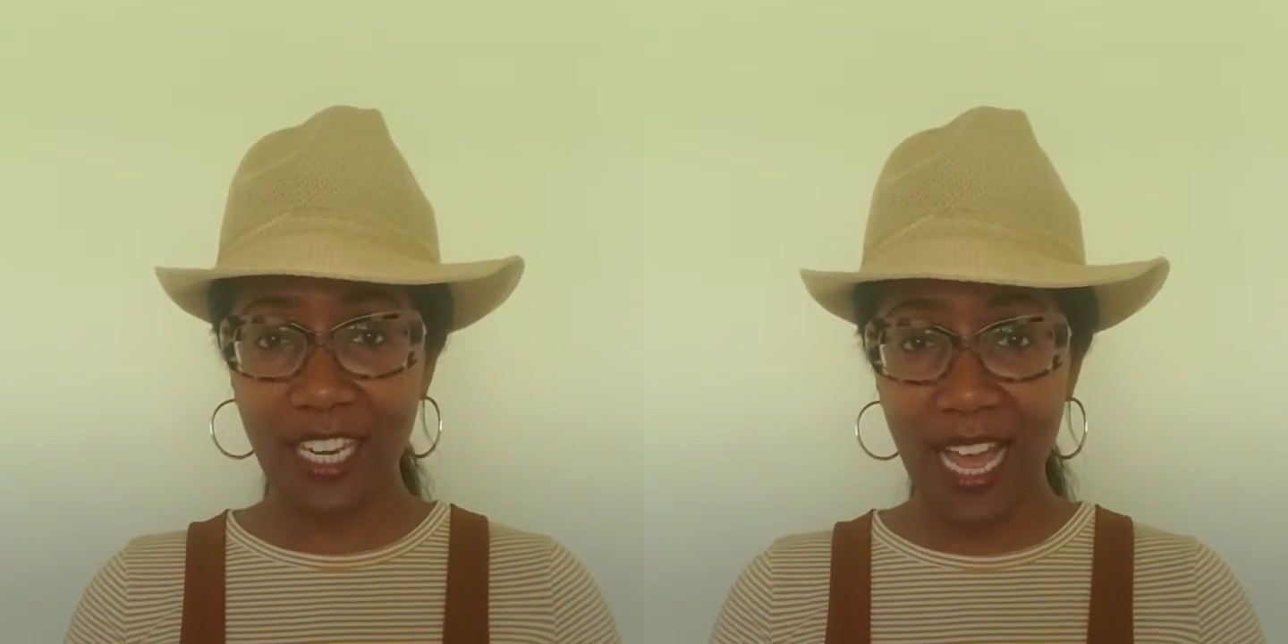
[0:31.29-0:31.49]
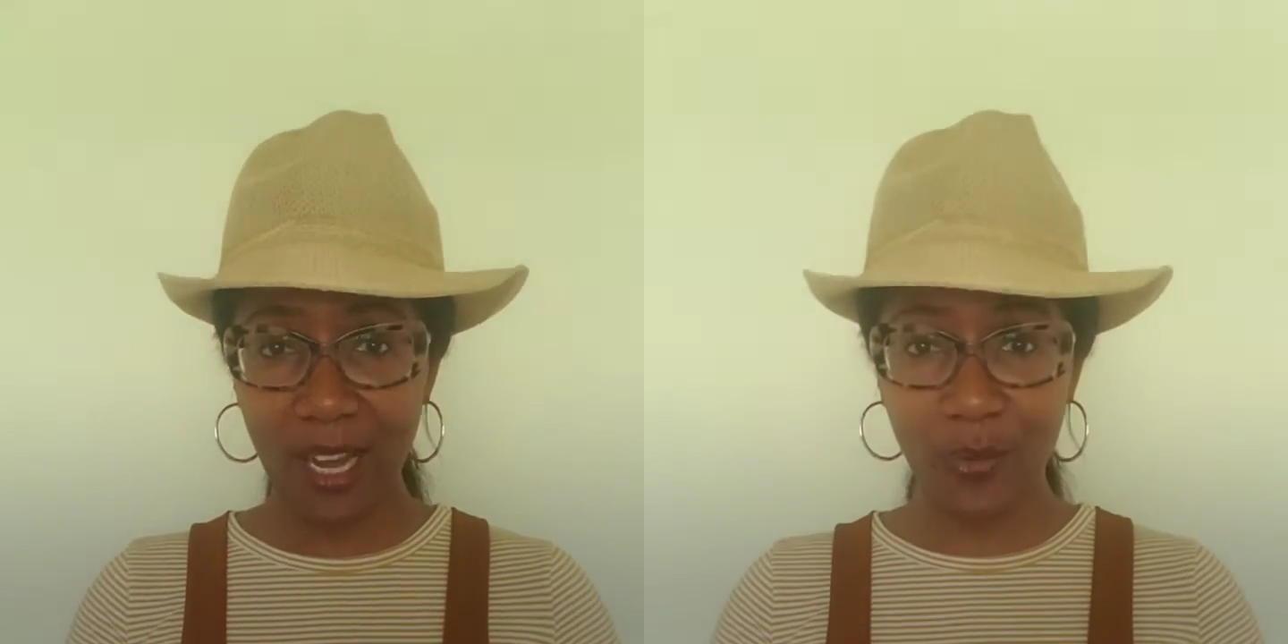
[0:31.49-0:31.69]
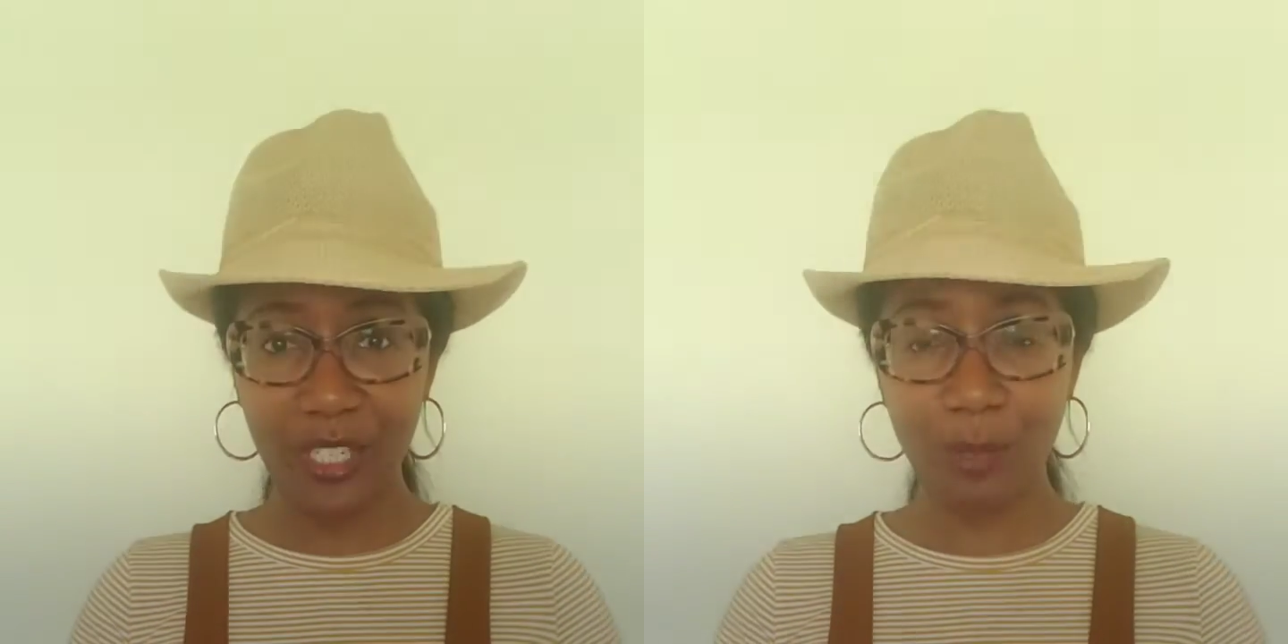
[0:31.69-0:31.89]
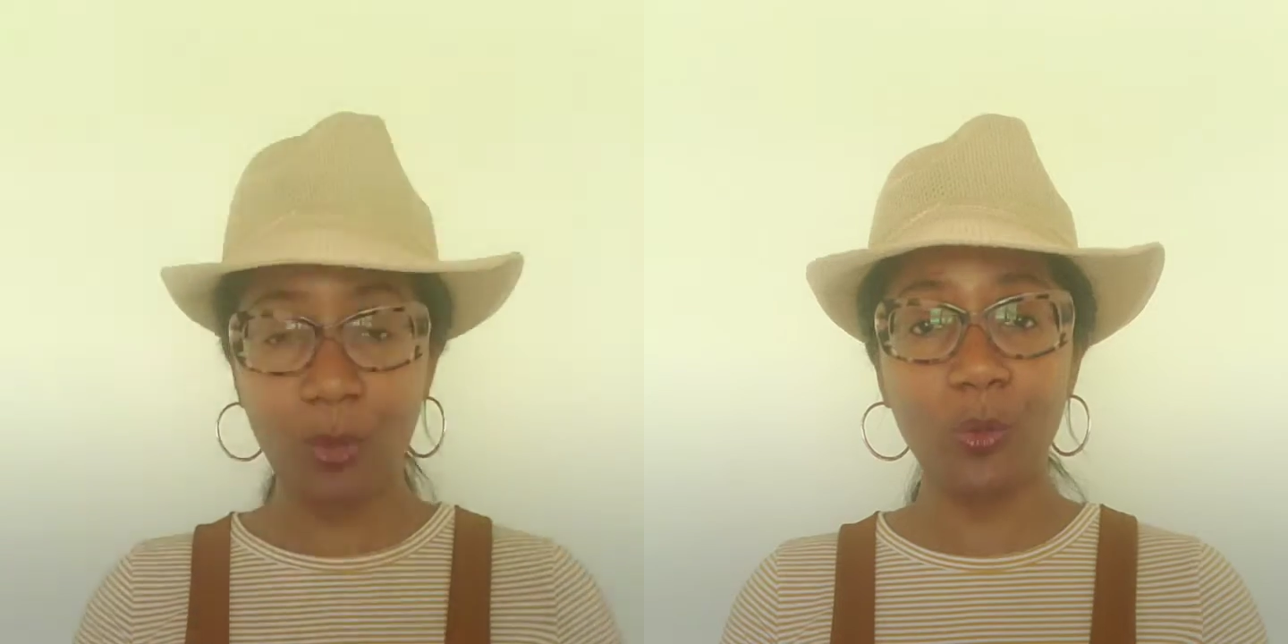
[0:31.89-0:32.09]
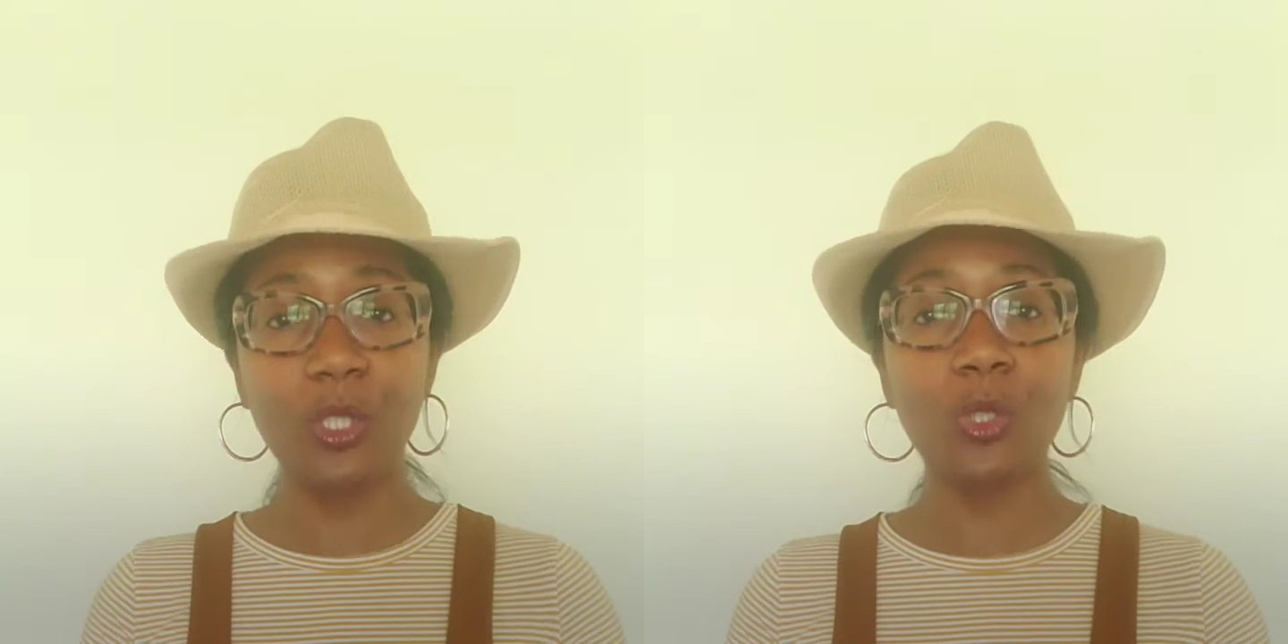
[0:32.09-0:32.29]
language,
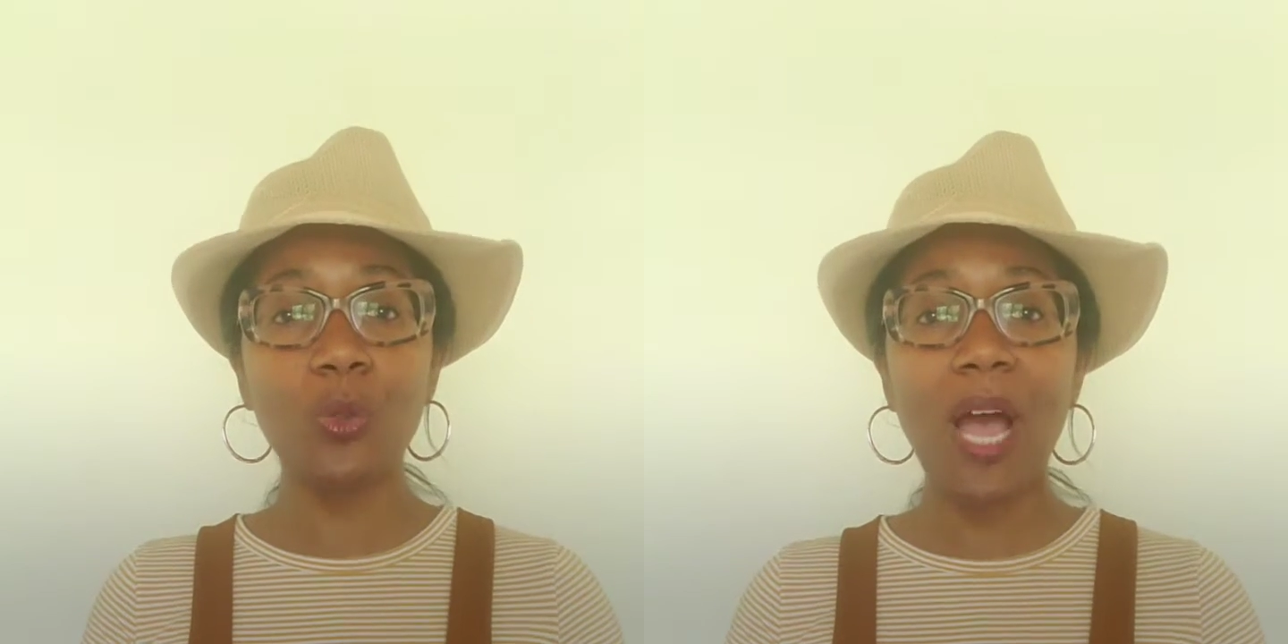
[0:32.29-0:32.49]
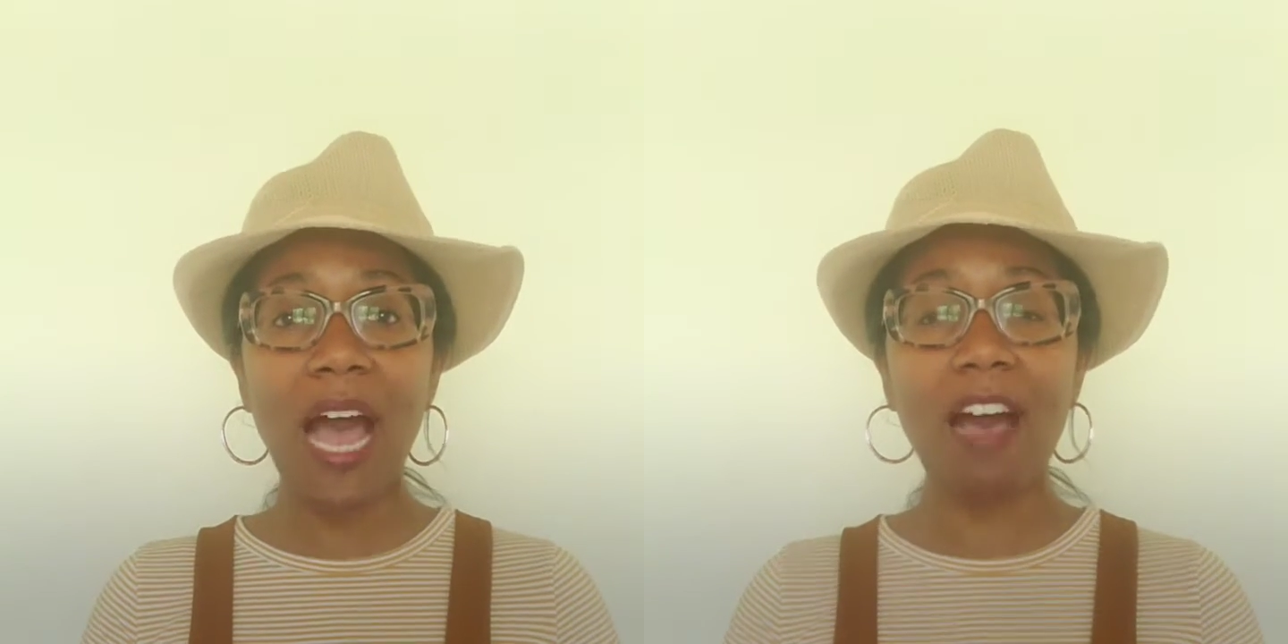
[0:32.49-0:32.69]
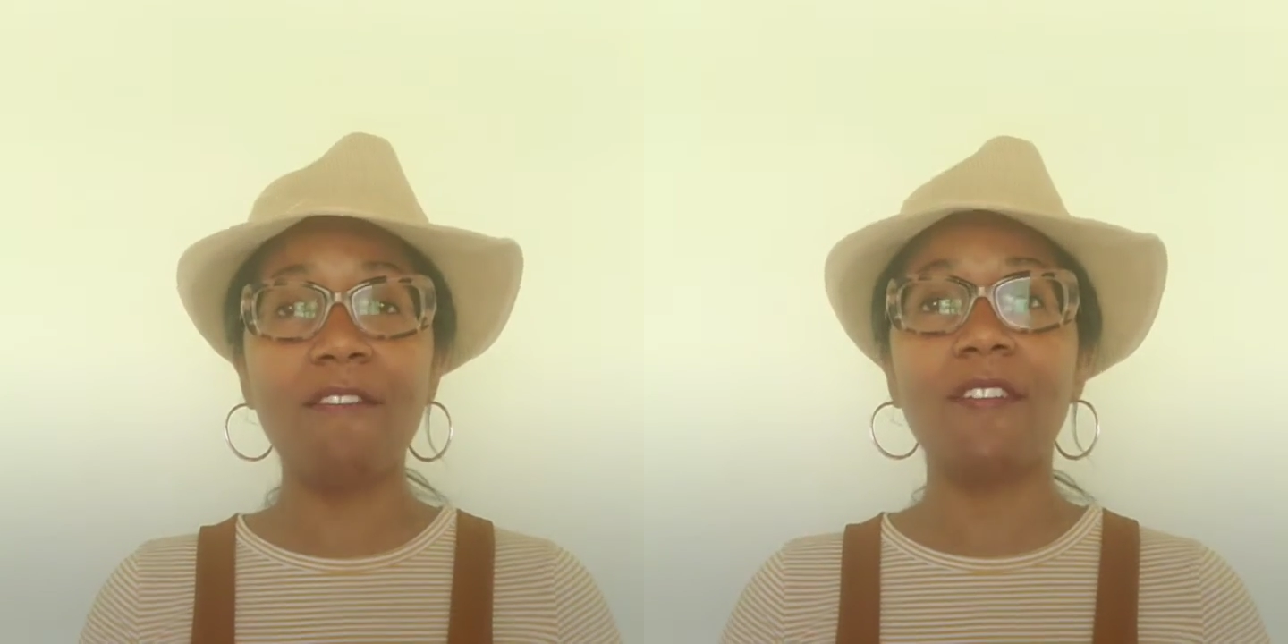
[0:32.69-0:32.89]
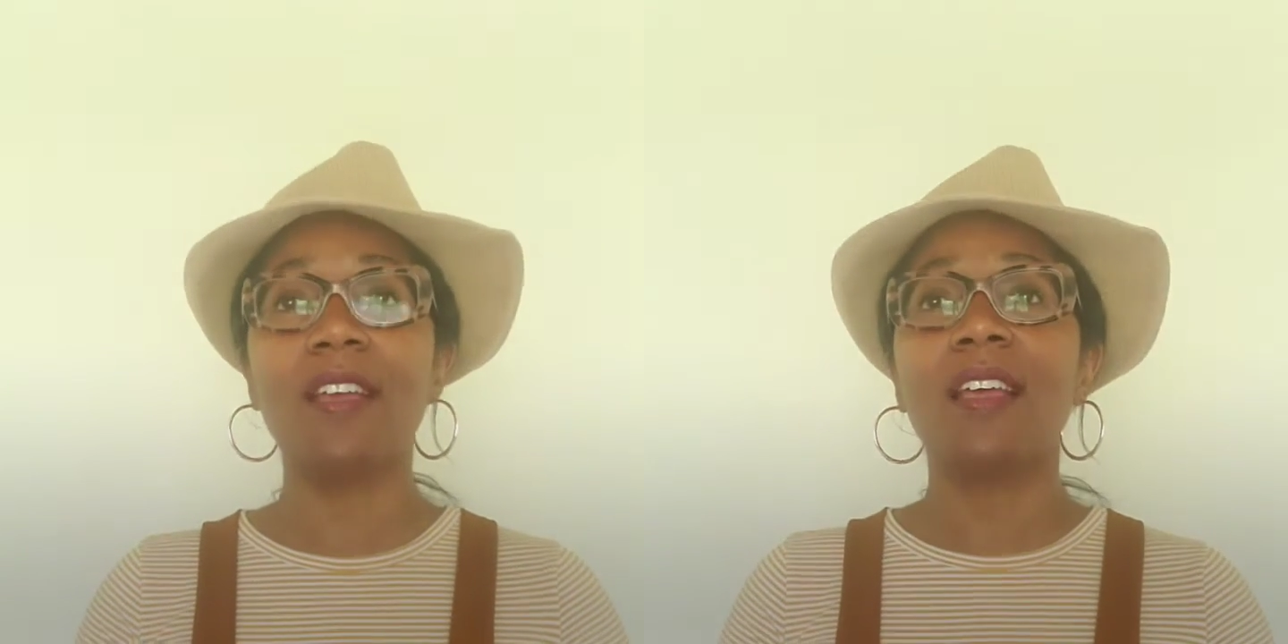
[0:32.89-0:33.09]
but we do have